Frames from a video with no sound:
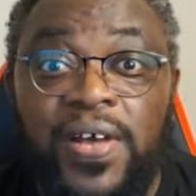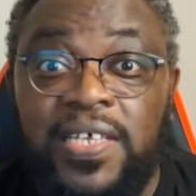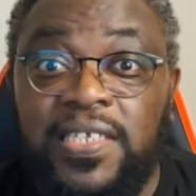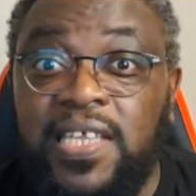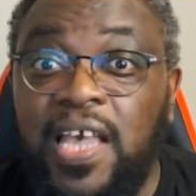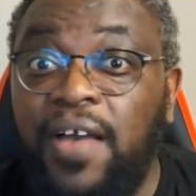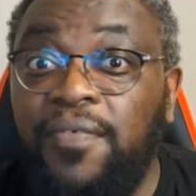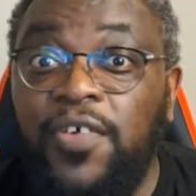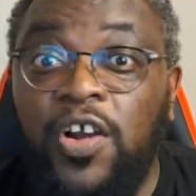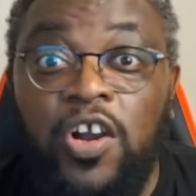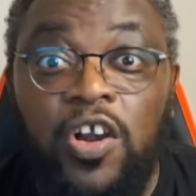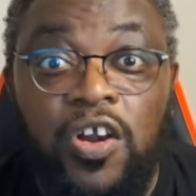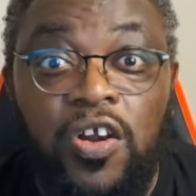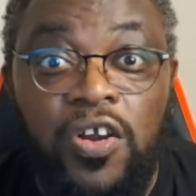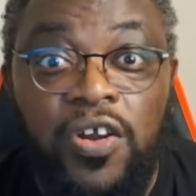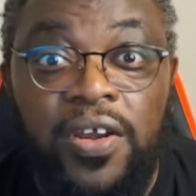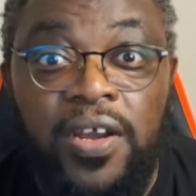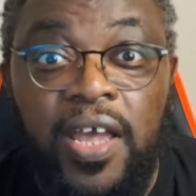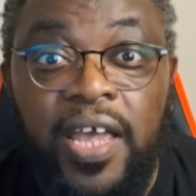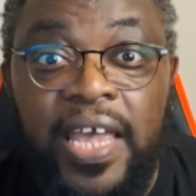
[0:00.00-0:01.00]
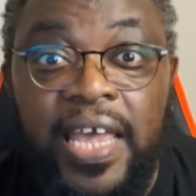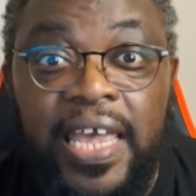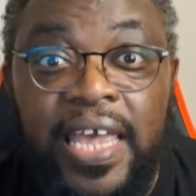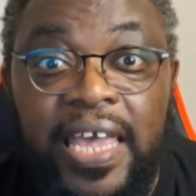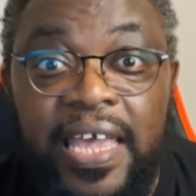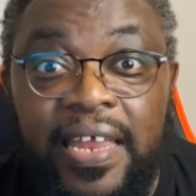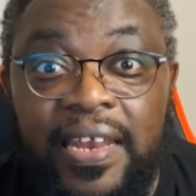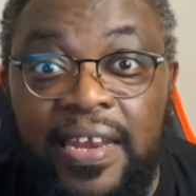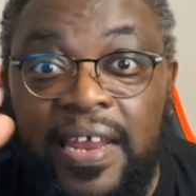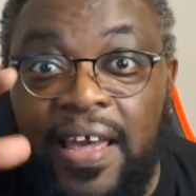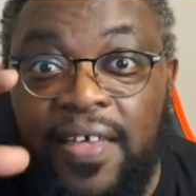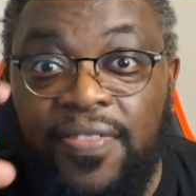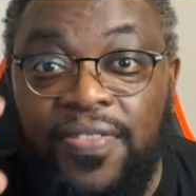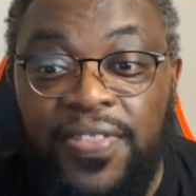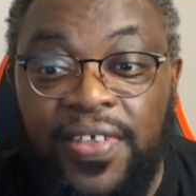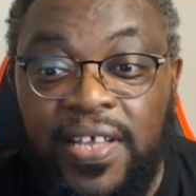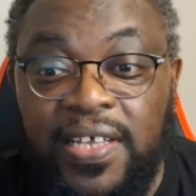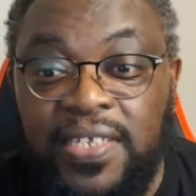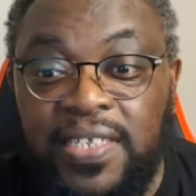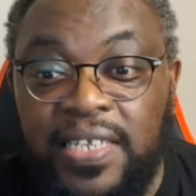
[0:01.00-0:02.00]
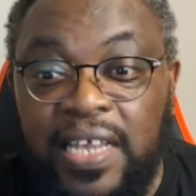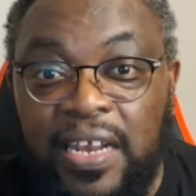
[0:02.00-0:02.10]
us have heard in the